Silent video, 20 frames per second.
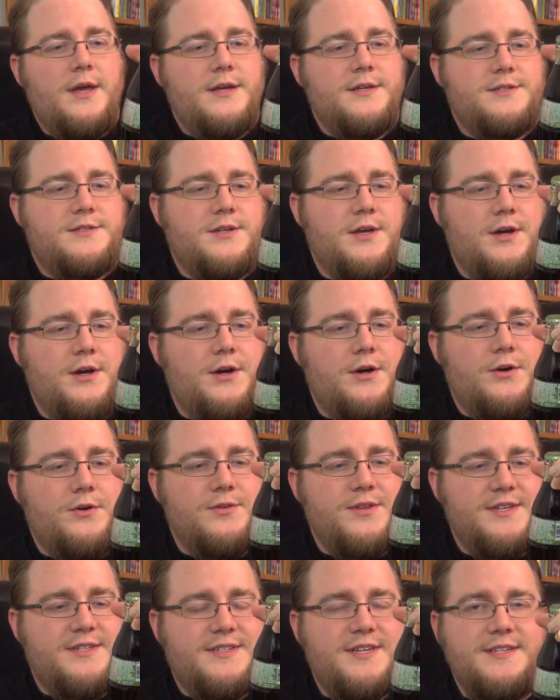So
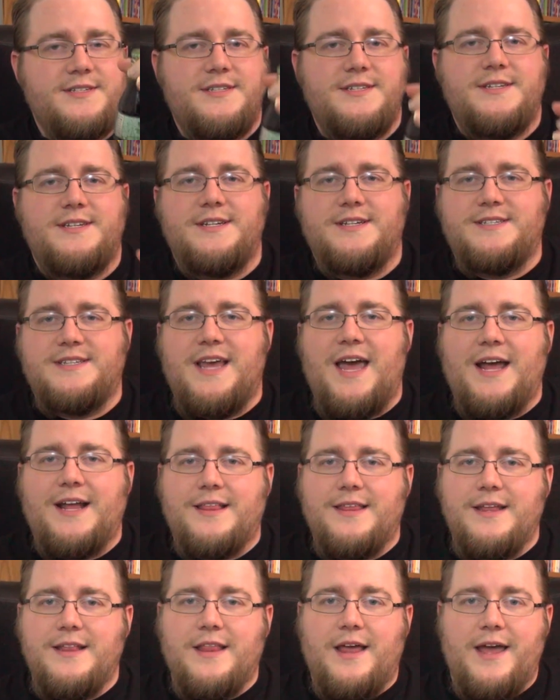this isn't
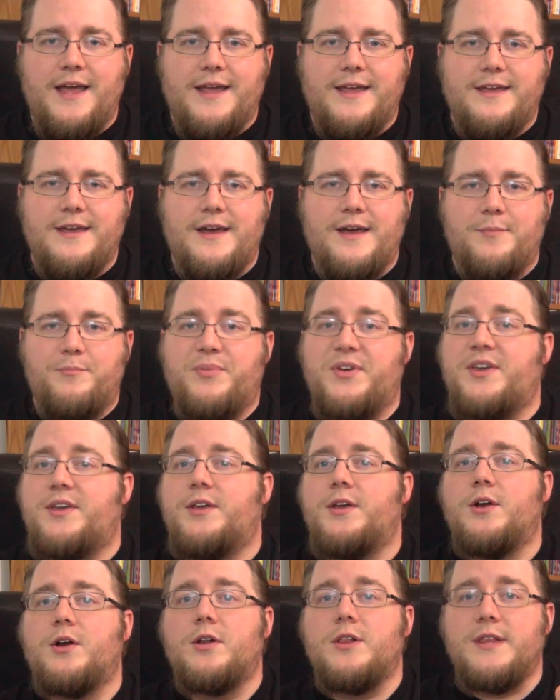exactly like
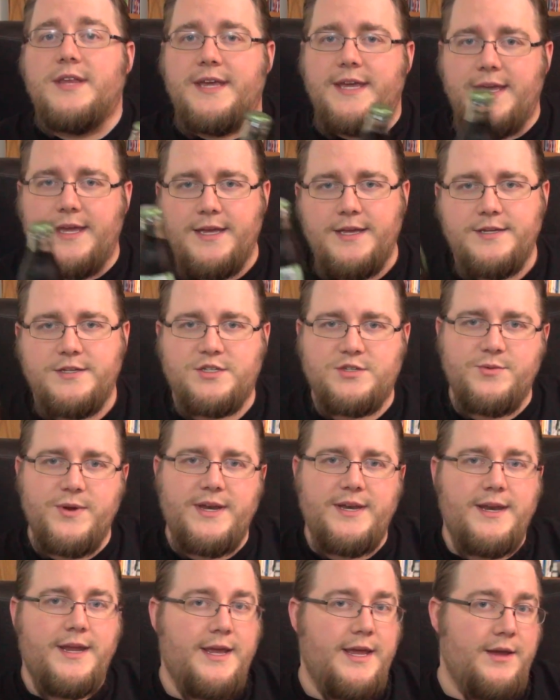purely
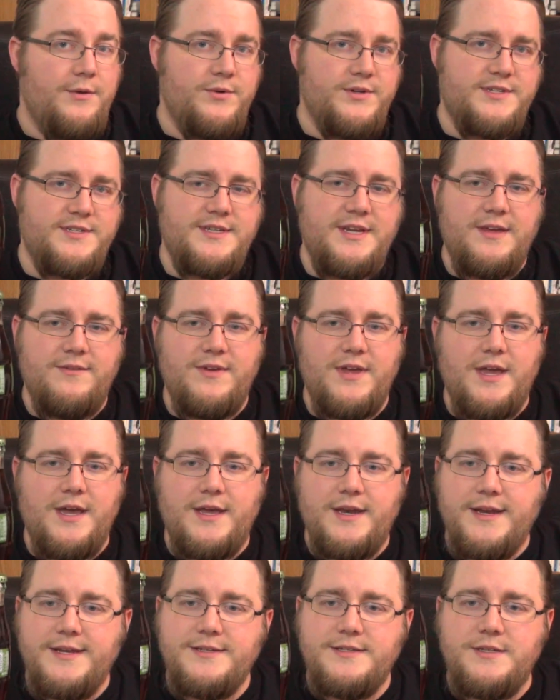sweetening it with stevia.
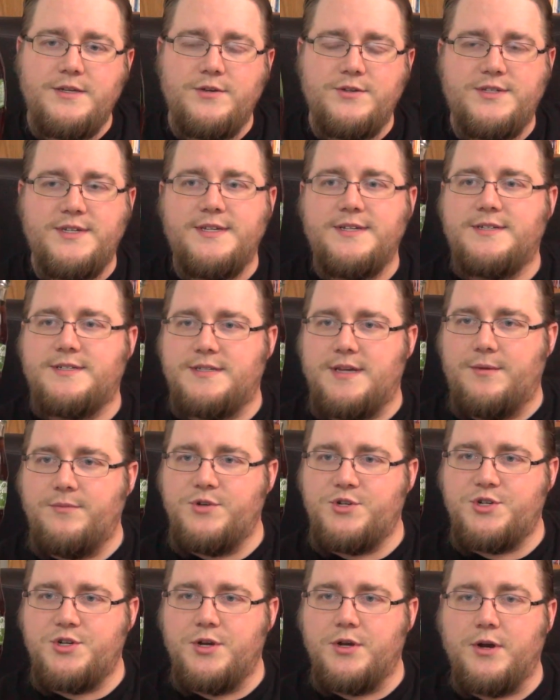It is using some
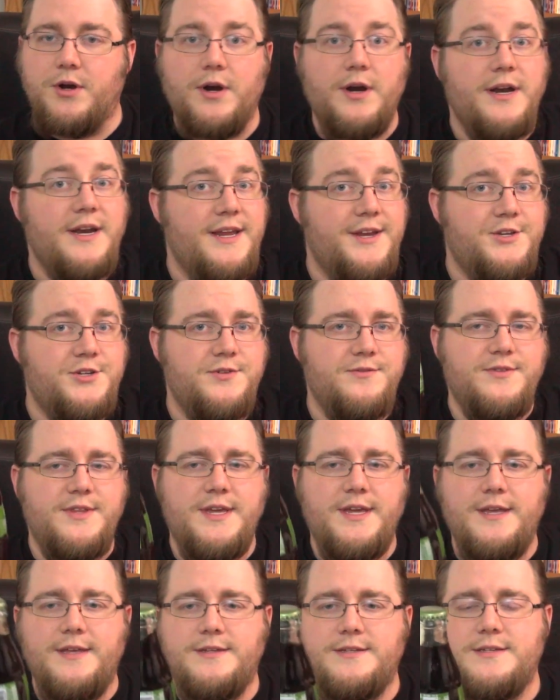sugar in each of
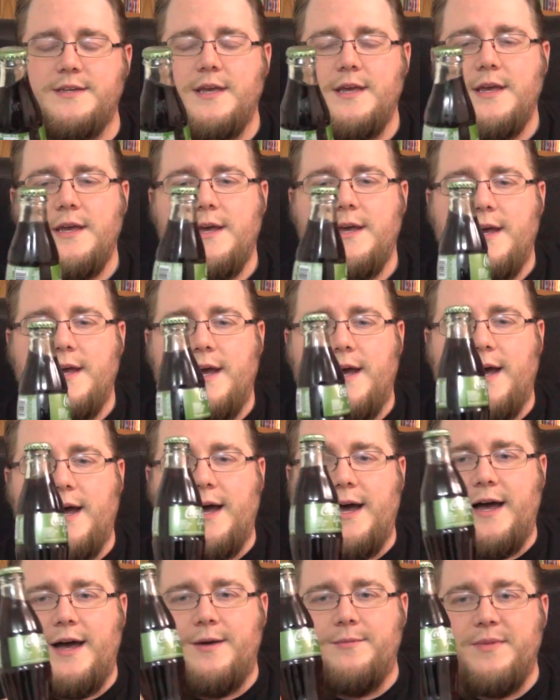these.
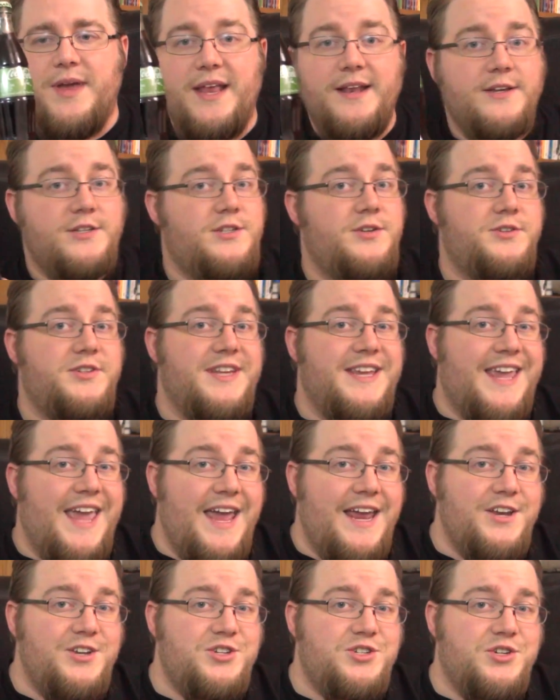And it's using
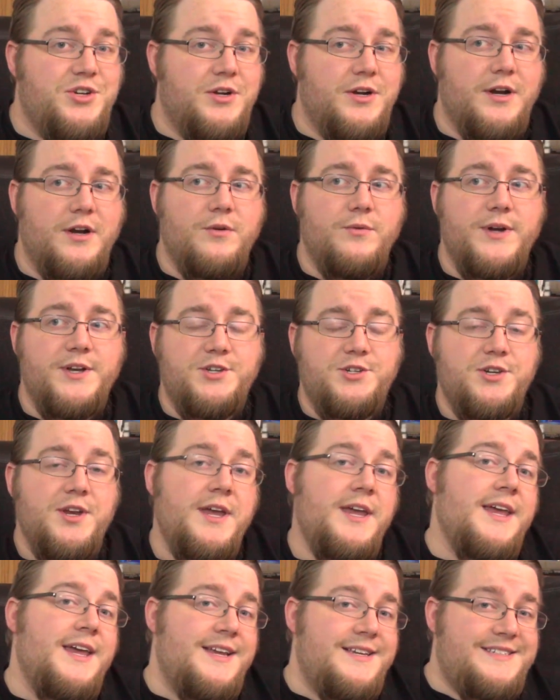cane sugar, which
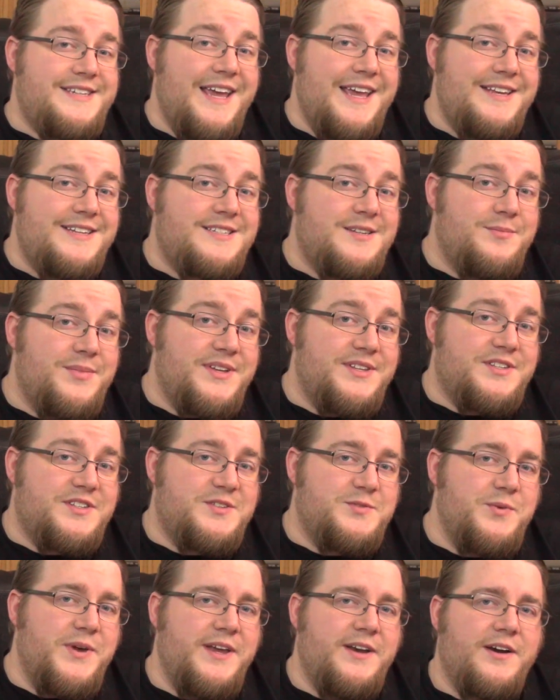tastes a bit
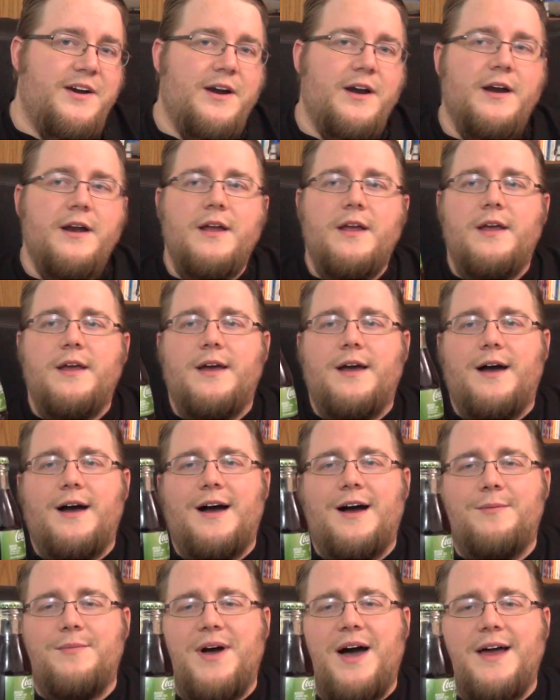sweeter
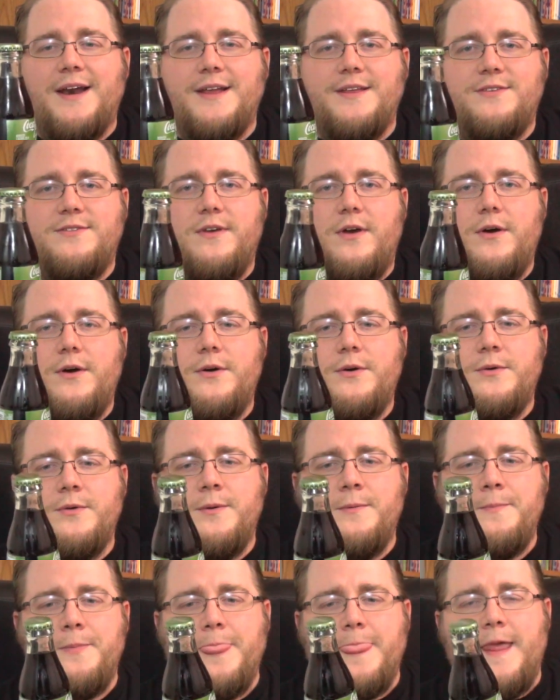on its
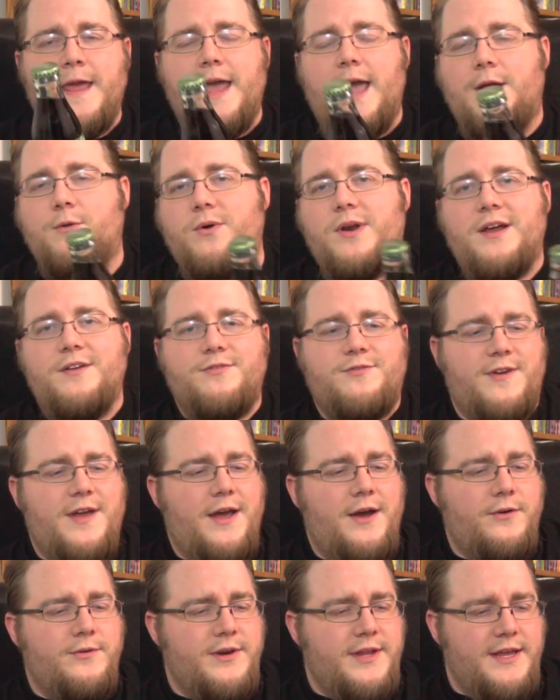own. And what I
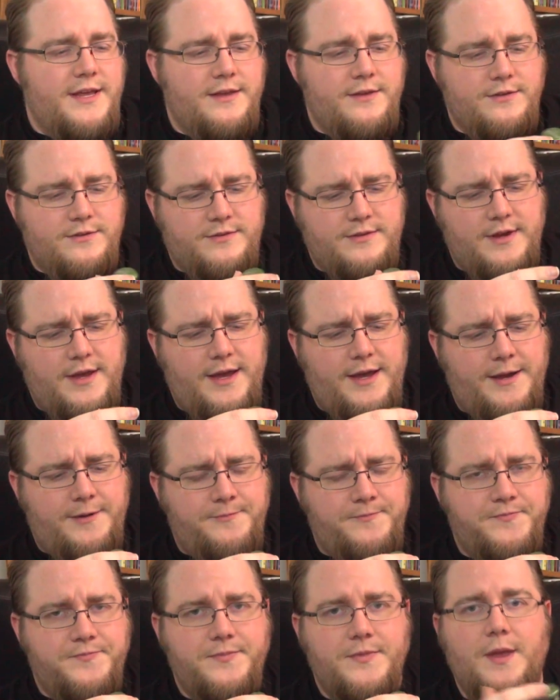found is,
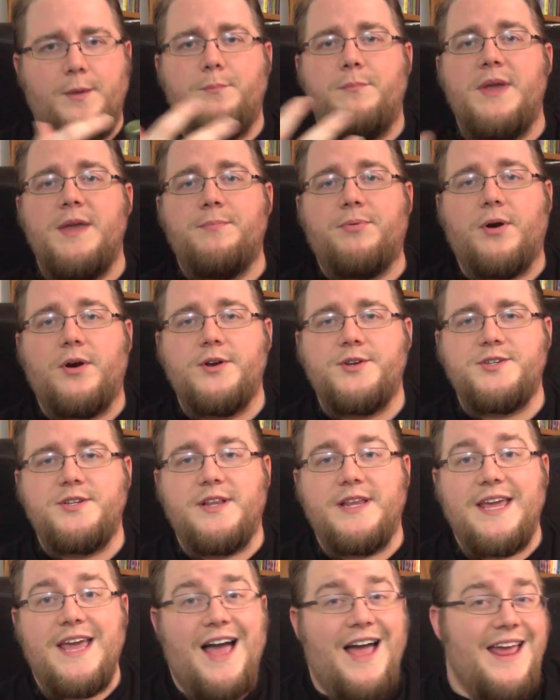me
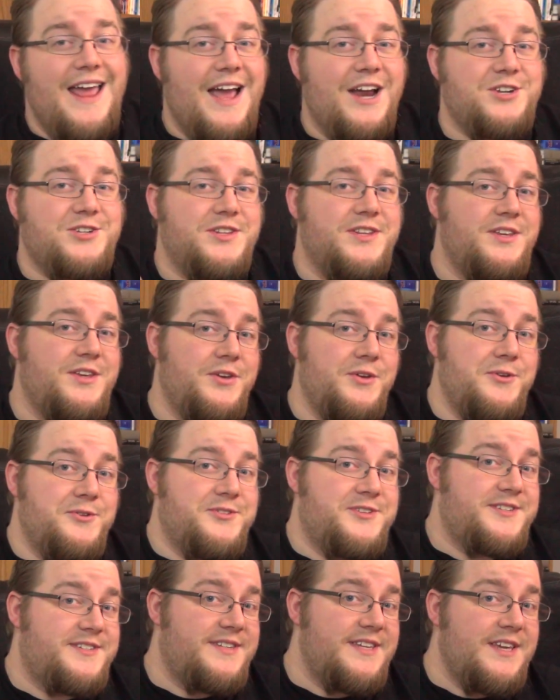personally, I actually
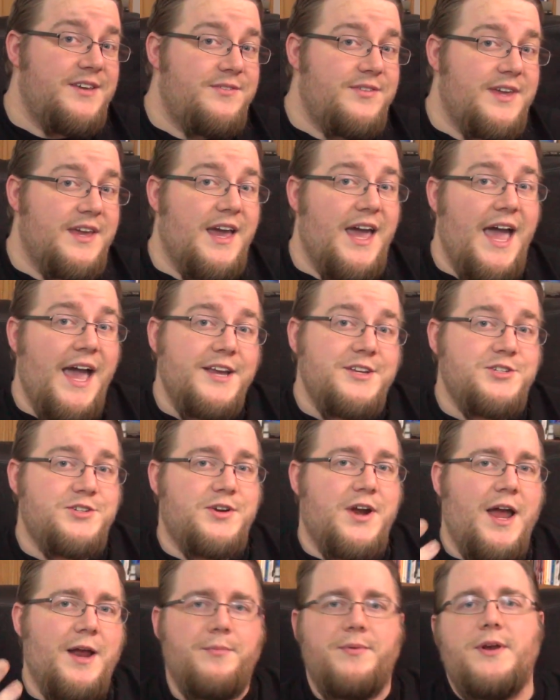use stevia
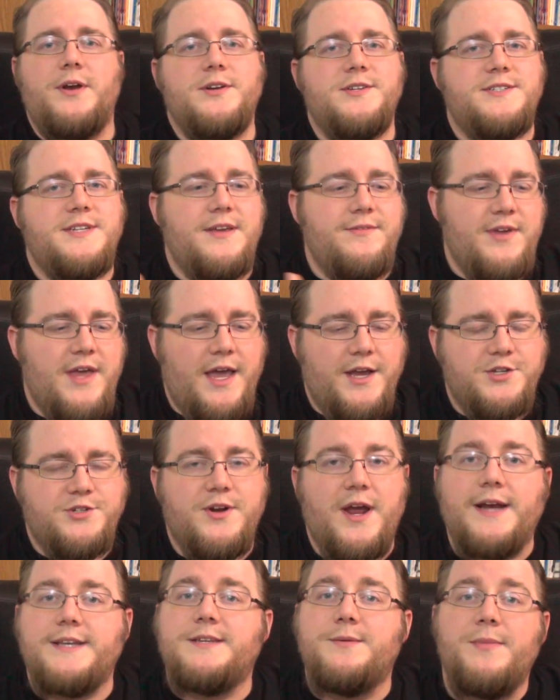extract, pure stevia
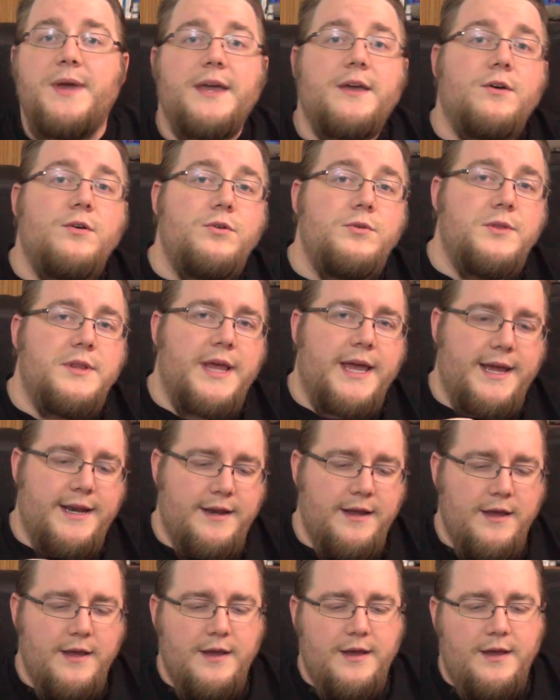extract, to make Kool-Aid.